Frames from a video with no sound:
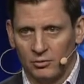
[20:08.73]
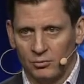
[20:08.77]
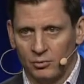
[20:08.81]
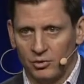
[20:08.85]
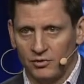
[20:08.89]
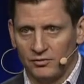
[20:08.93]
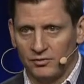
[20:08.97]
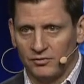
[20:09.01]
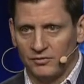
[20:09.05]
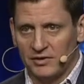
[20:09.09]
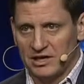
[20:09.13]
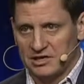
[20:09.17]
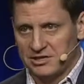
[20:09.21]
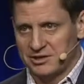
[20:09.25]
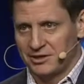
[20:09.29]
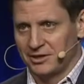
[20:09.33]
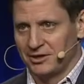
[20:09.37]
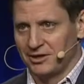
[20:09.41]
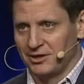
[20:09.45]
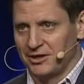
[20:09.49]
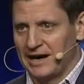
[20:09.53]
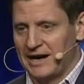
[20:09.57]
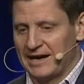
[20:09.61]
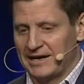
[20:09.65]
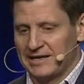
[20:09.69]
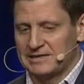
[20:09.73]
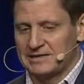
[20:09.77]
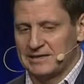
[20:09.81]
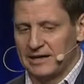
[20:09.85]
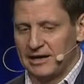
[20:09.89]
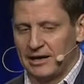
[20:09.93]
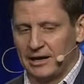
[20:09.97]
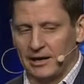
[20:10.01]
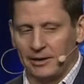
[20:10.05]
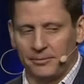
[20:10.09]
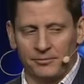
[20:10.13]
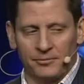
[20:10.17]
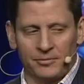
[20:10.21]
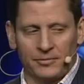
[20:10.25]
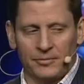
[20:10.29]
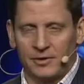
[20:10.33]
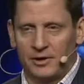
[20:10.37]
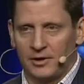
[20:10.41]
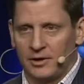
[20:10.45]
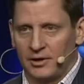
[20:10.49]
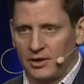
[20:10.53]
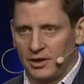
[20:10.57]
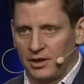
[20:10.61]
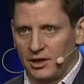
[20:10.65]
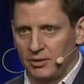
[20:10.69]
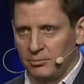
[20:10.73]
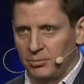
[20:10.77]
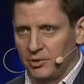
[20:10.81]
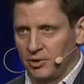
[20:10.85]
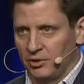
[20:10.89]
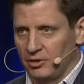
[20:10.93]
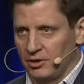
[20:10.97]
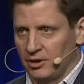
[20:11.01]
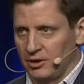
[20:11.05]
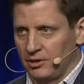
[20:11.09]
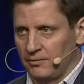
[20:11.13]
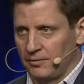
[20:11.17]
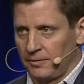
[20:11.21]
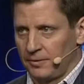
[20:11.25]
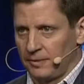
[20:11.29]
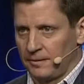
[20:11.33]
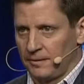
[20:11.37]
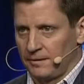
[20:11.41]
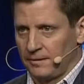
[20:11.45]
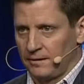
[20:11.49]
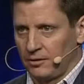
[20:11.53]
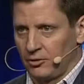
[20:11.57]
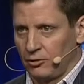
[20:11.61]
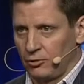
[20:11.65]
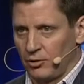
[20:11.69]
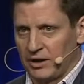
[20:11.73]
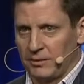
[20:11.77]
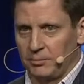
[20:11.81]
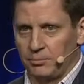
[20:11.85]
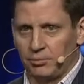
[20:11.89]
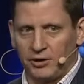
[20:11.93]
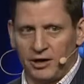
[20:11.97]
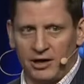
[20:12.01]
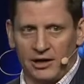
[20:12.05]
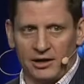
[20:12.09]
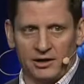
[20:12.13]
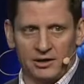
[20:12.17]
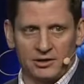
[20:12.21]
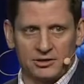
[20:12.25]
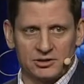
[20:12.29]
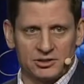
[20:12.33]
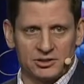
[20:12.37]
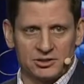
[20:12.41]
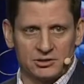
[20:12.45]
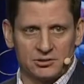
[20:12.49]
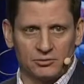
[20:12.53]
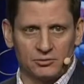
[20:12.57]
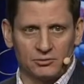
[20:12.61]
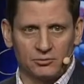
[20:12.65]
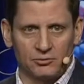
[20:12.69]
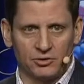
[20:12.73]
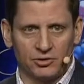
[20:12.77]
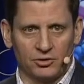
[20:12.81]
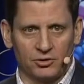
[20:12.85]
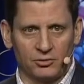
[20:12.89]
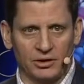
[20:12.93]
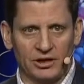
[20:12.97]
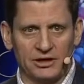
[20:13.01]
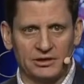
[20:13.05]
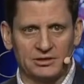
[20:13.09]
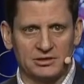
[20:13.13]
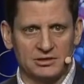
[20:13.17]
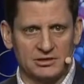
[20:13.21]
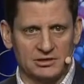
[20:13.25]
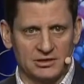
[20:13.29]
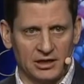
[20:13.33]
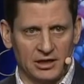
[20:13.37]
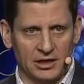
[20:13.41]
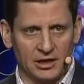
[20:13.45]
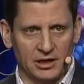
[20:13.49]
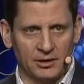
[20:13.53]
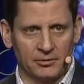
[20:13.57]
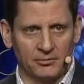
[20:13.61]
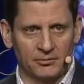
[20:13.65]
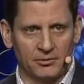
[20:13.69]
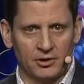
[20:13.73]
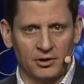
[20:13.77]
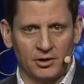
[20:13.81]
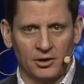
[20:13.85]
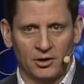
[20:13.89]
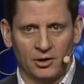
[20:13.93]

We've invested a lot of time in building great products with great design.